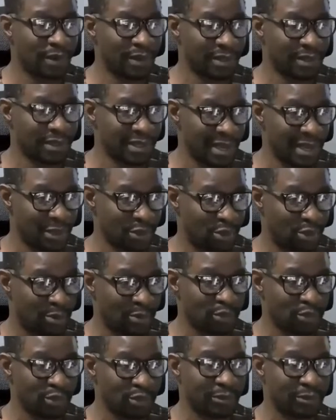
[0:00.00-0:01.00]
volunteers
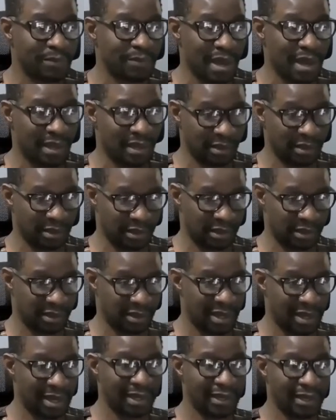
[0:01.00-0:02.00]
comes with baggage
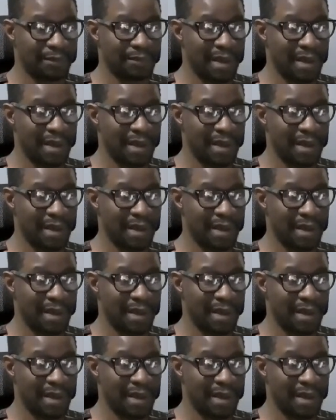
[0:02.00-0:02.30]
and then